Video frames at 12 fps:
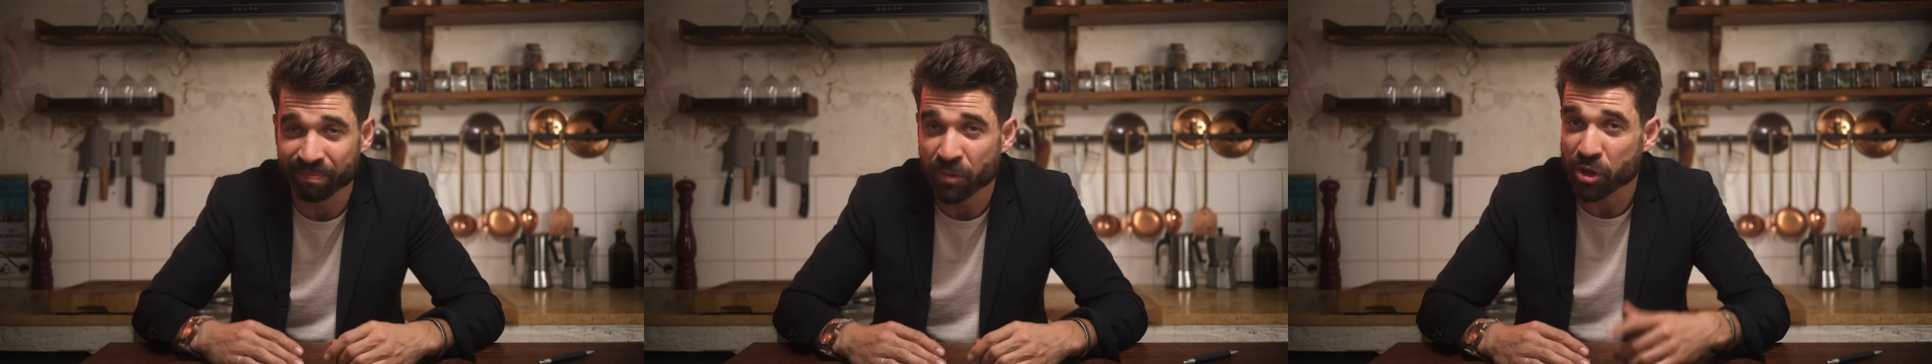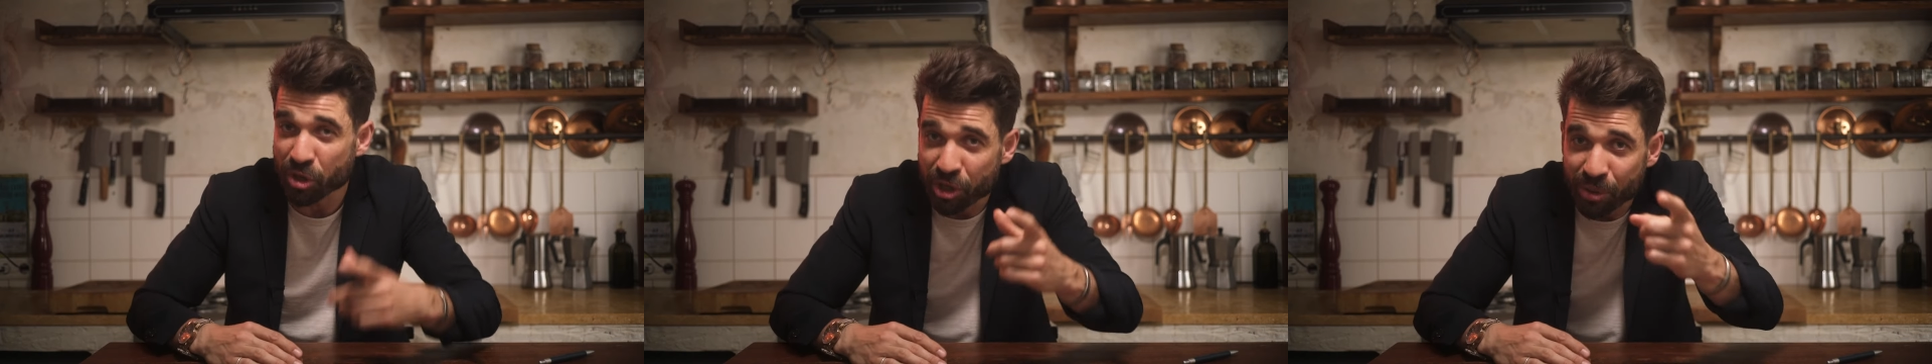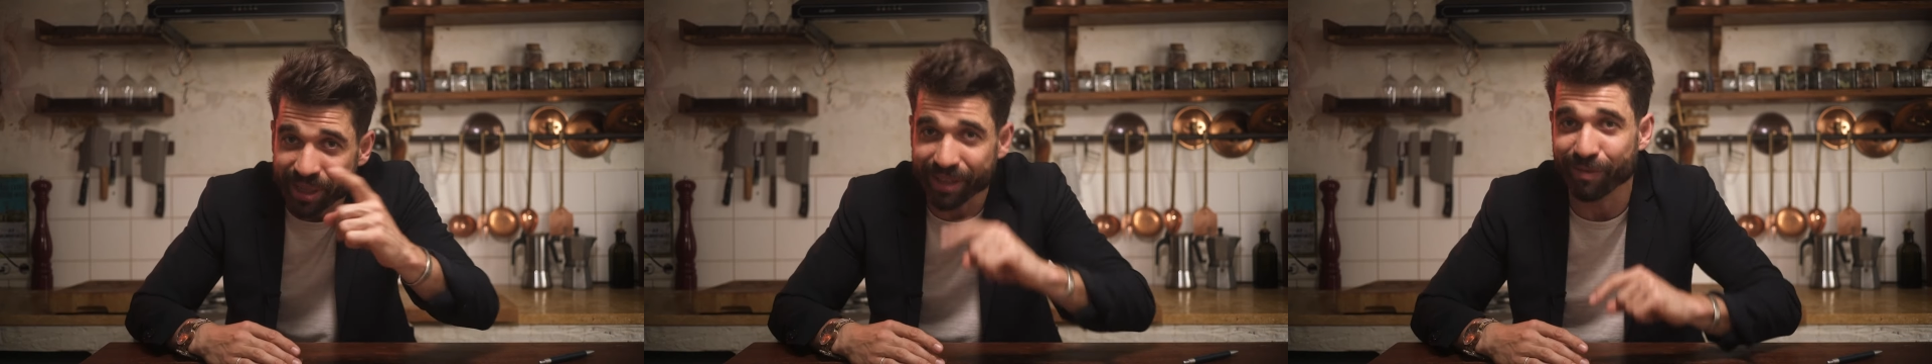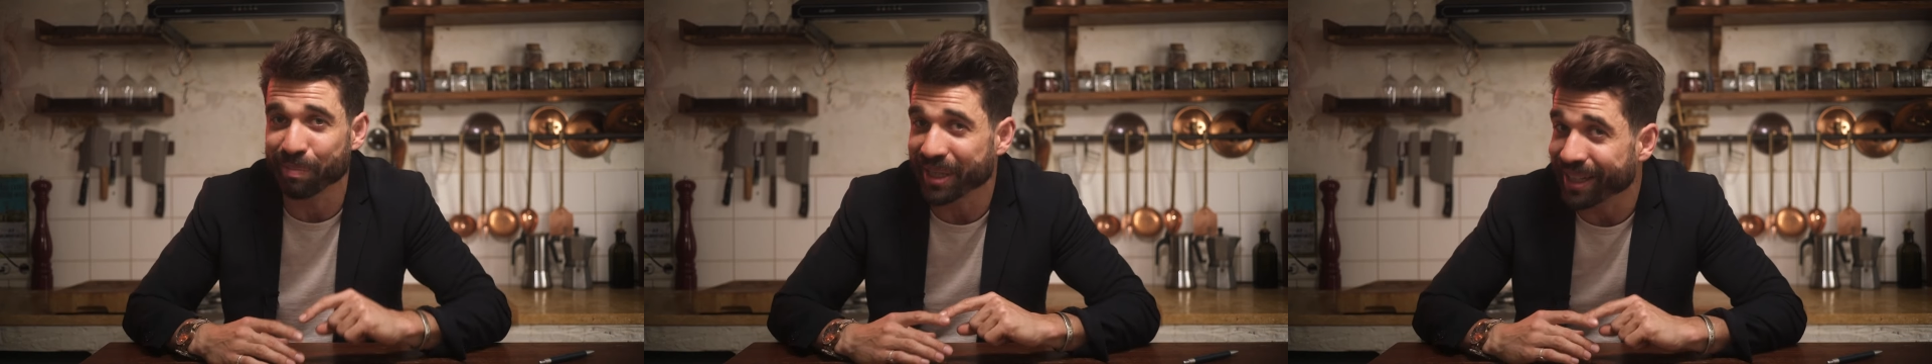should you
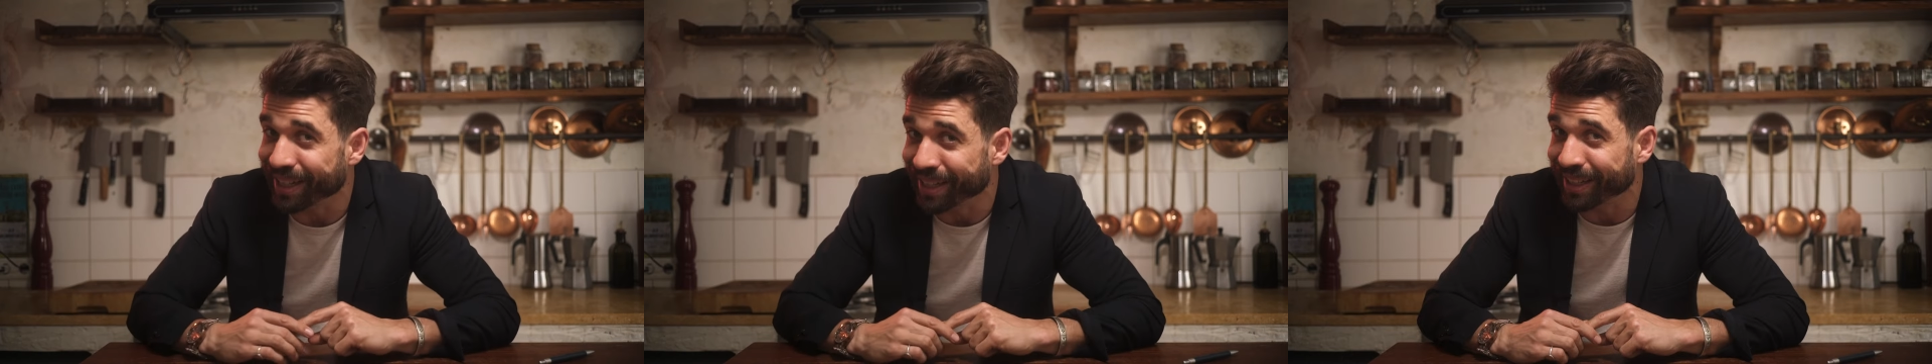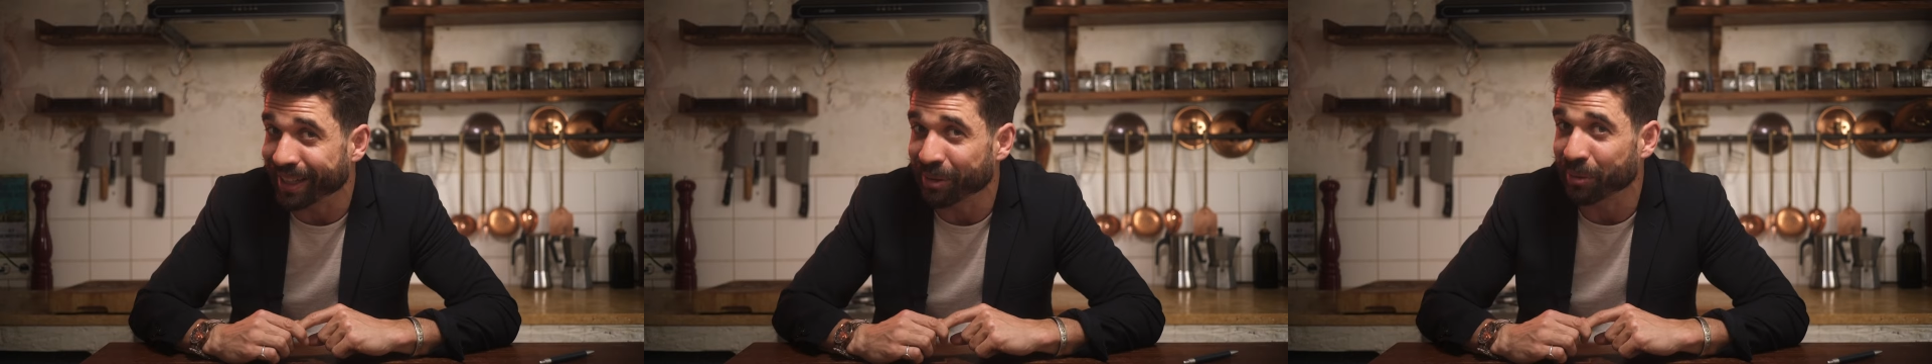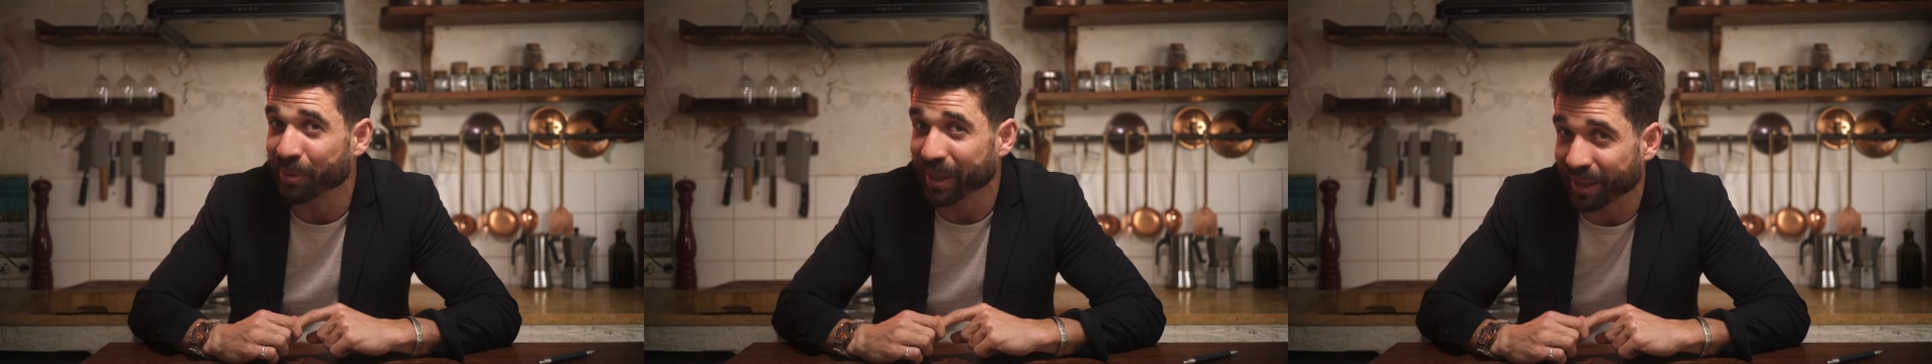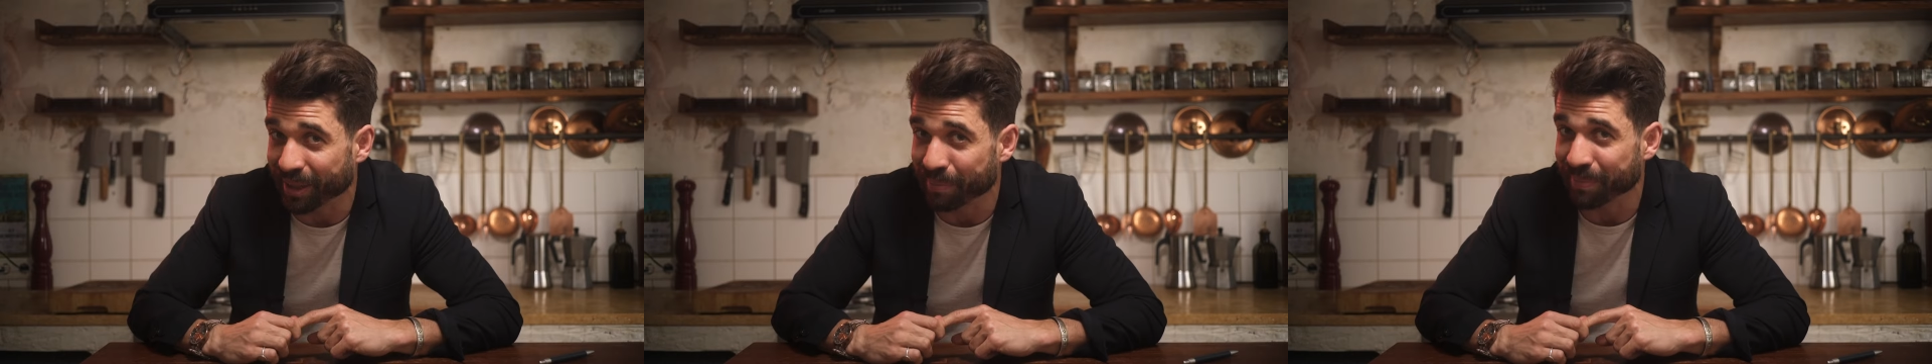even be eating
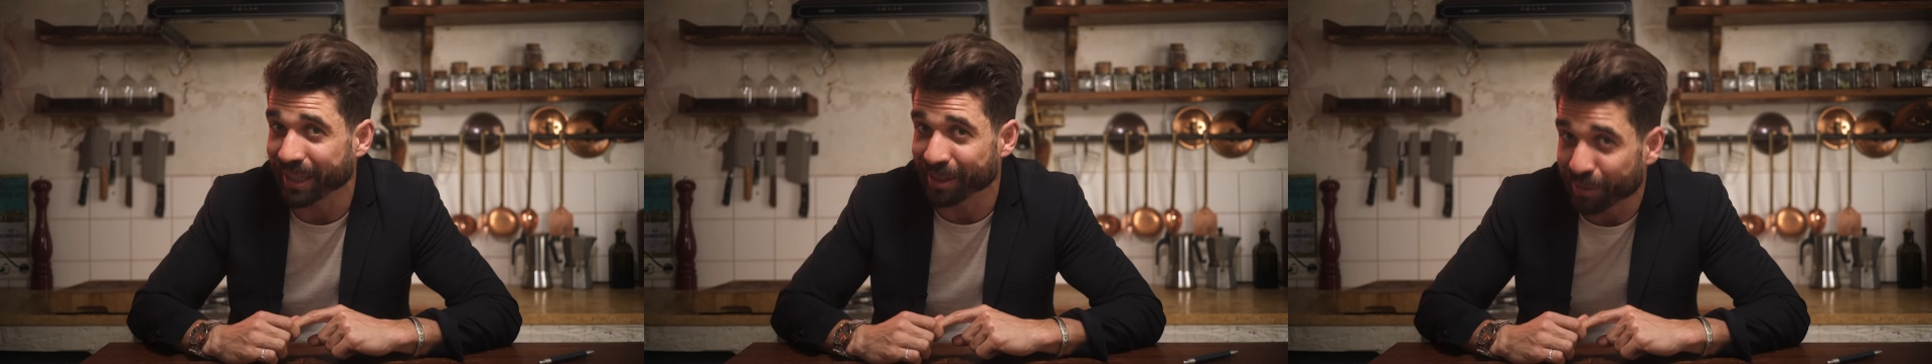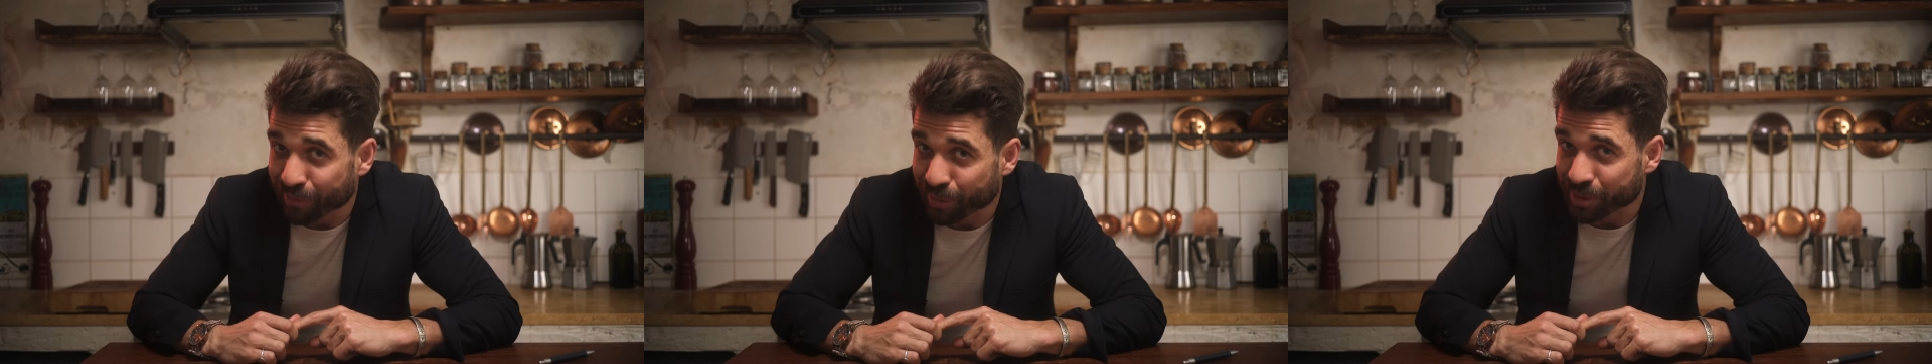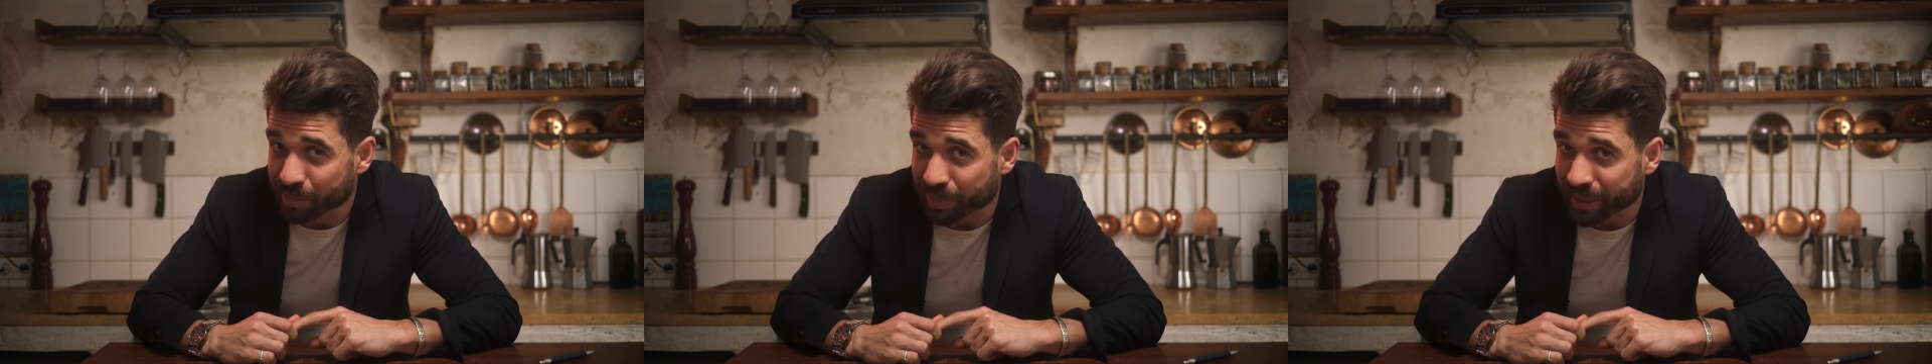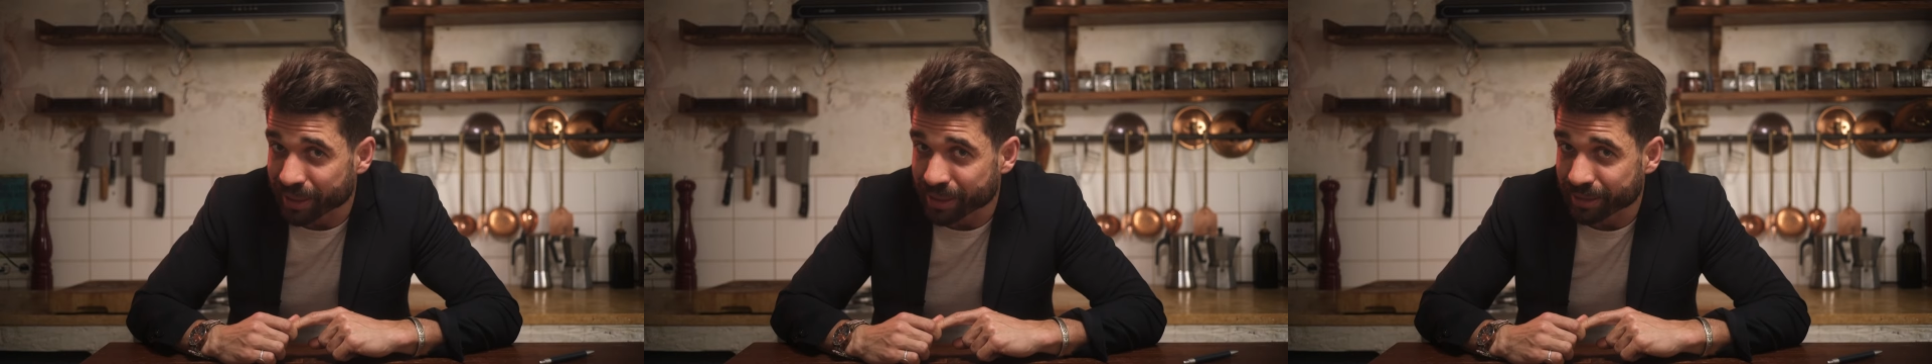with them in the first
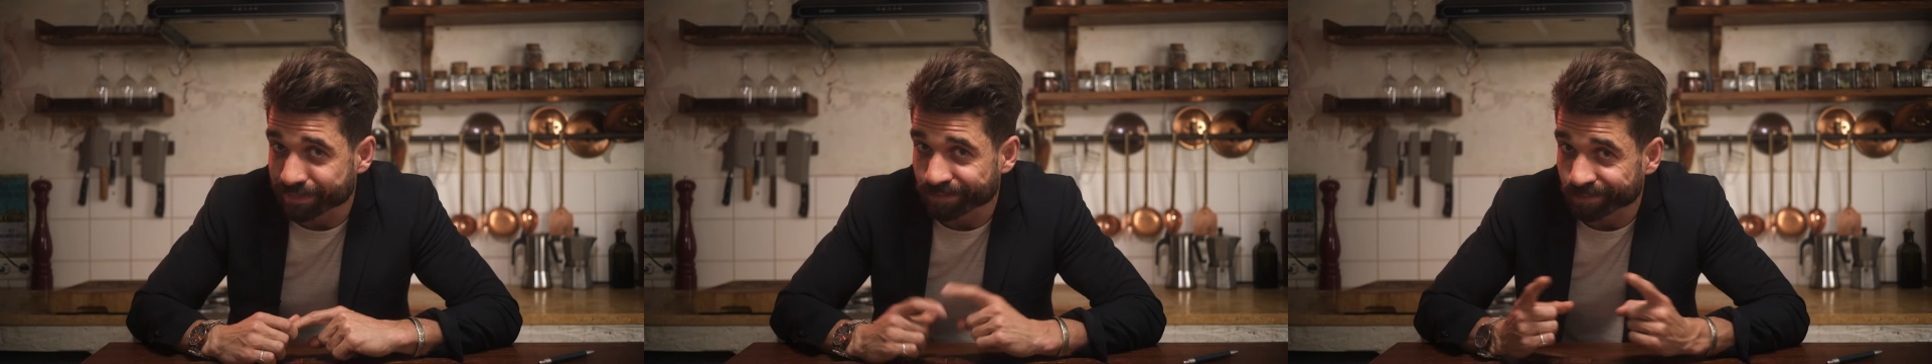place?